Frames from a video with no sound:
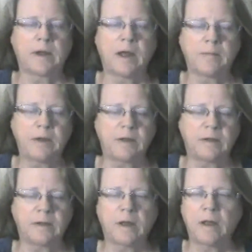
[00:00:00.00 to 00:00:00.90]
I
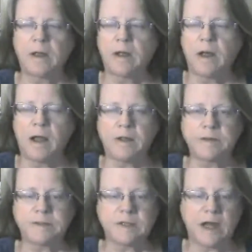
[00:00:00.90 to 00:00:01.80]
mean, all
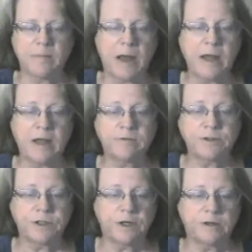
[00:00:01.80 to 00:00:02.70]
this time I have
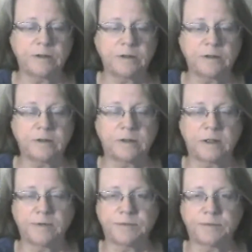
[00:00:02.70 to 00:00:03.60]
shared the
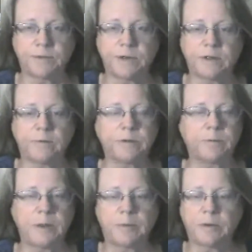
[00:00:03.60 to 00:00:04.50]
gift of Kringle
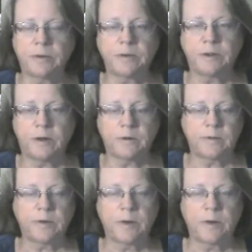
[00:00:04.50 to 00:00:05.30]
with people. You know,